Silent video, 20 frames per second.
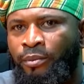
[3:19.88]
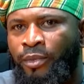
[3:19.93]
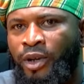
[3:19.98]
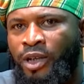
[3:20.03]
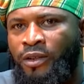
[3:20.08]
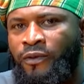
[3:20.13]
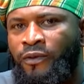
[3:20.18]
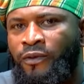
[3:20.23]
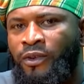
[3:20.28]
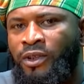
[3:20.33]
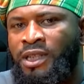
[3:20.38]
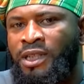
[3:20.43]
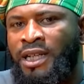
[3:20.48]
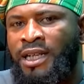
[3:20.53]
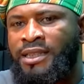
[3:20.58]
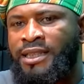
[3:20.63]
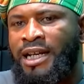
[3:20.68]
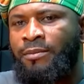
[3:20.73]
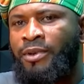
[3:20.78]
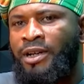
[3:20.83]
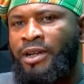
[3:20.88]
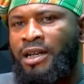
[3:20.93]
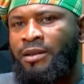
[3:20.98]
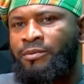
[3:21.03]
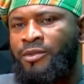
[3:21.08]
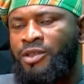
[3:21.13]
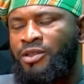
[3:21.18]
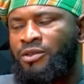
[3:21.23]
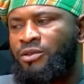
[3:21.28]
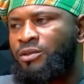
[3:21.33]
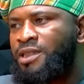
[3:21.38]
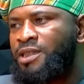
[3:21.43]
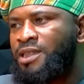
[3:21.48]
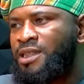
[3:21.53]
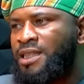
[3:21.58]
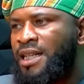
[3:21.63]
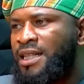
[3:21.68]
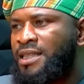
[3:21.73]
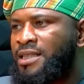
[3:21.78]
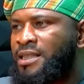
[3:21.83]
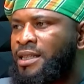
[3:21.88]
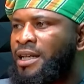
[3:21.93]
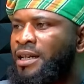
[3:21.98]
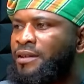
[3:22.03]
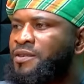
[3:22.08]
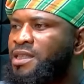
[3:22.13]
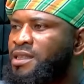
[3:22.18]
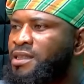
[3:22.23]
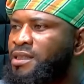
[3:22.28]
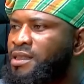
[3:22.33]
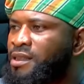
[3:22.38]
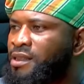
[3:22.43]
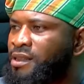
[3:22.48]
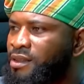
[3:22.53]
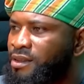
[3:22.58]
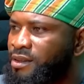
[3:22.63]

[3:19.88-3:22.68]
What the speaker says: But for the entire primary school teachers in FCT,